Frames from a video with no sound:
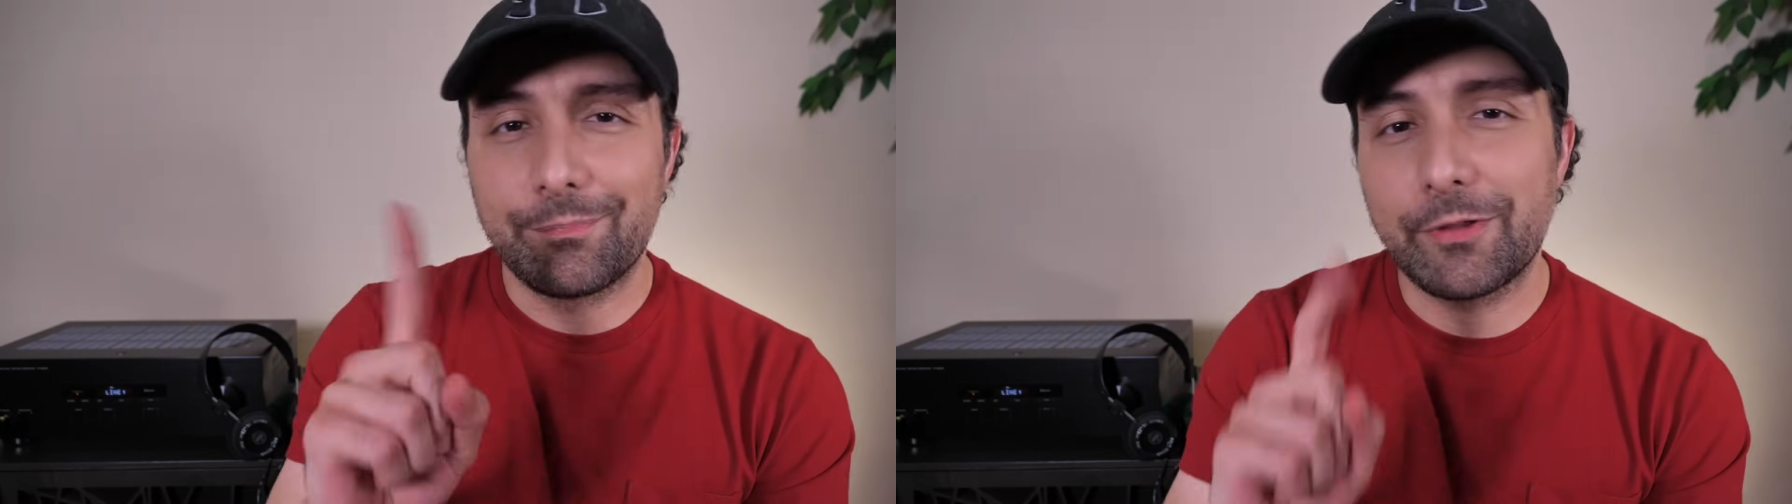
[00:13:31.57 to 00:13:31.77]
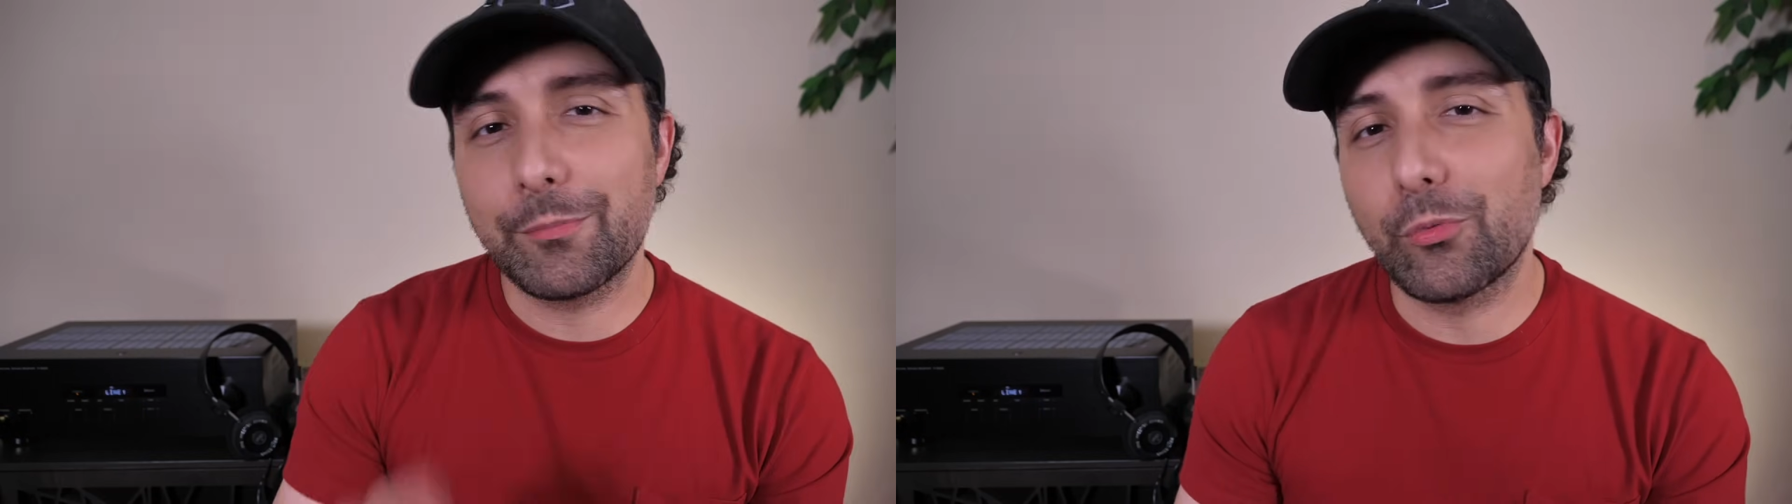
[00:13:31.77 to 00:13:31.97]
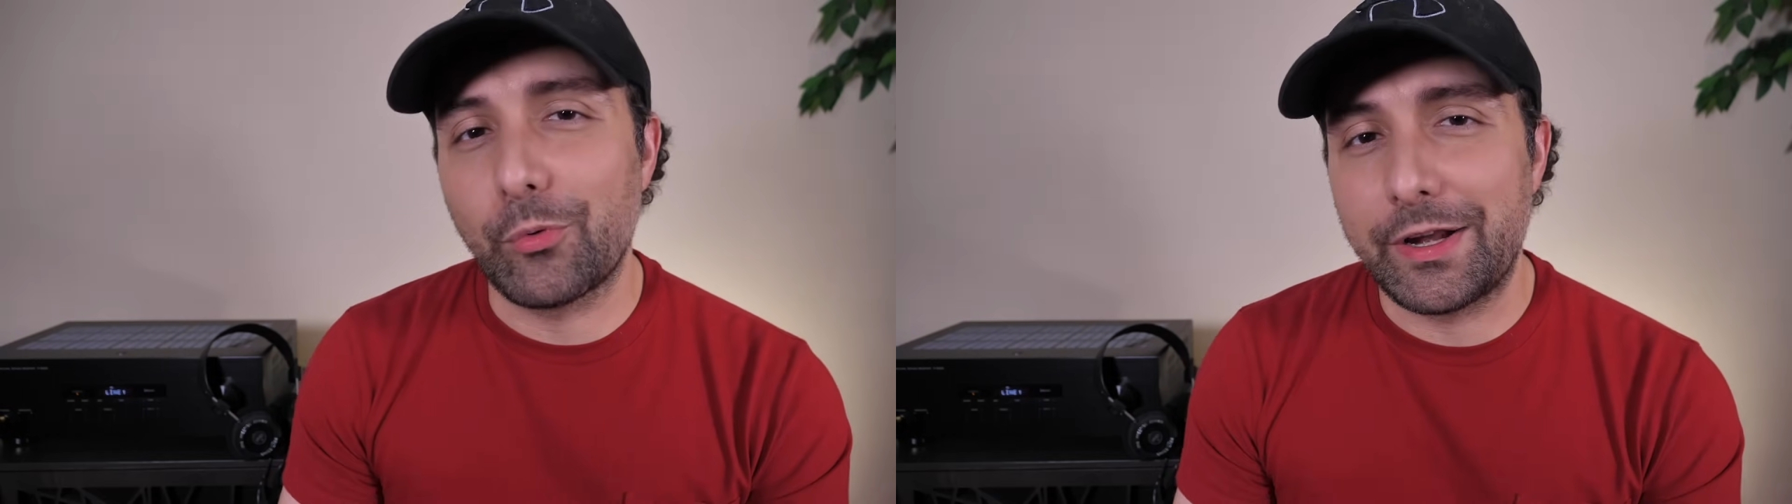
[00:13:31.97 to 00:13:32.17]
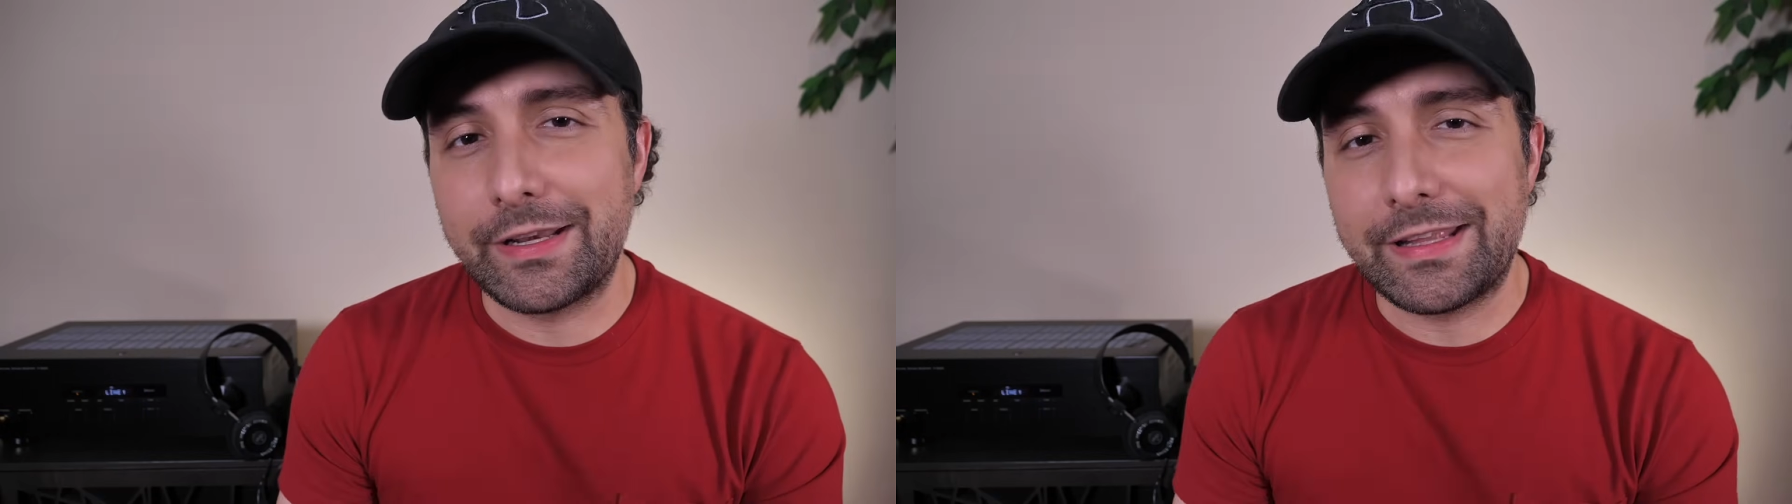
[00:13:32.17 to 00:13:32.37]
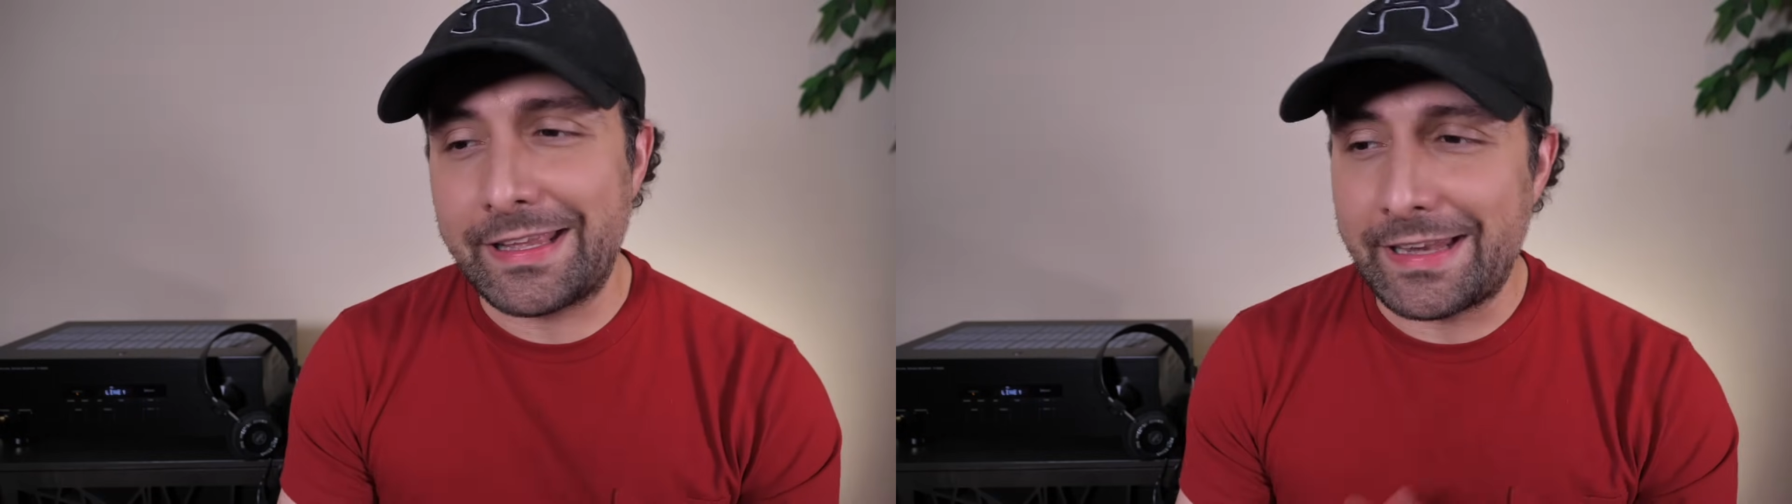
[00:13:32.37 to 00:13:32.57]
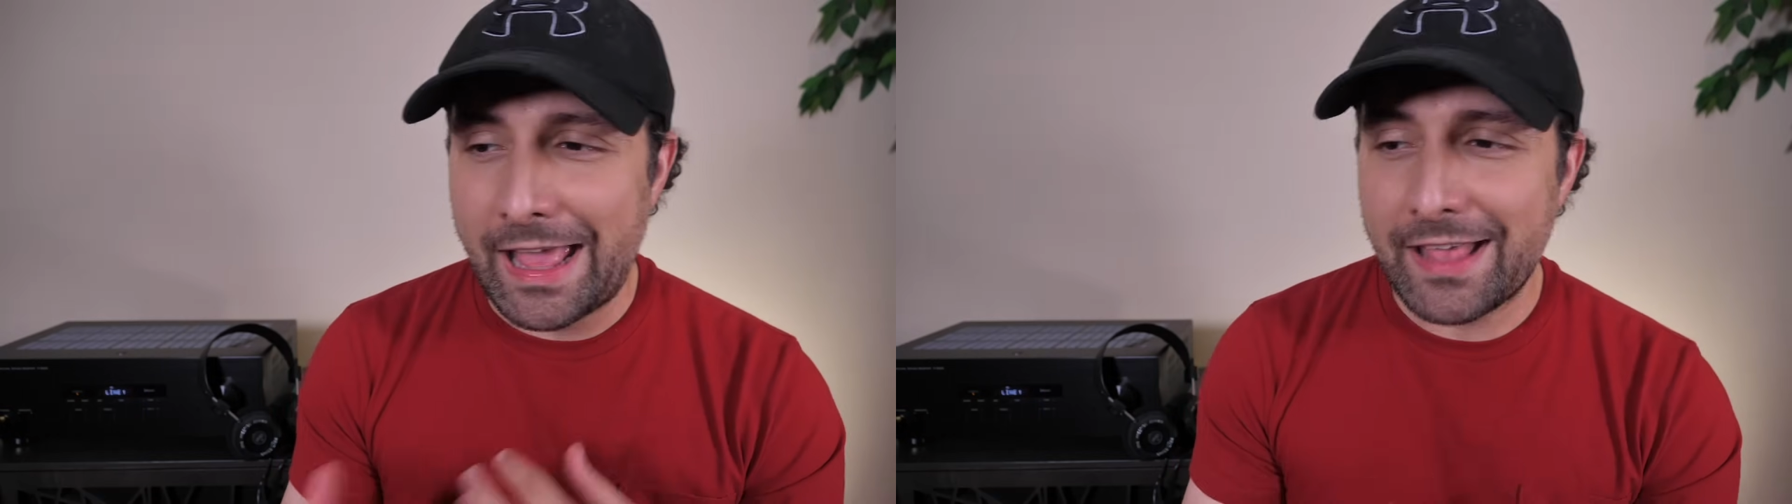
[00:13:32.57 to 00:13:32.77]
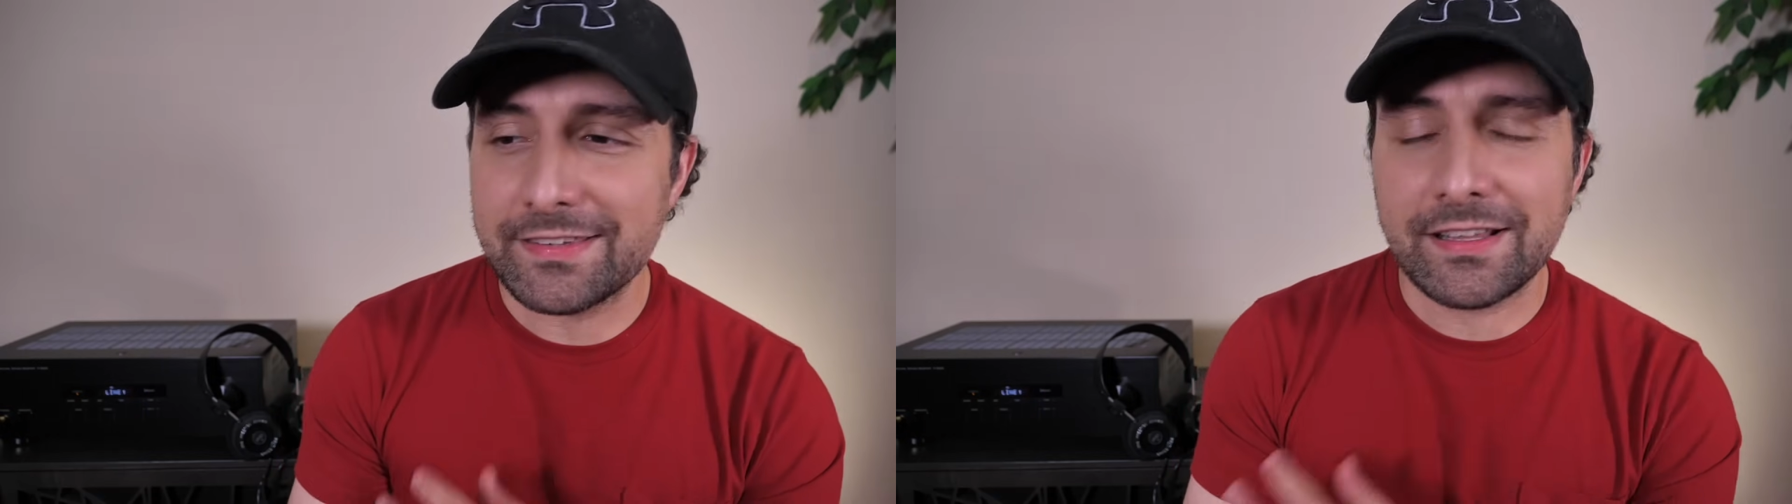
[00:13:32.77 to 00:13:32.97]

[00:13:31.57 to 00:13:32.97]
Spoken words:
Number 1, it has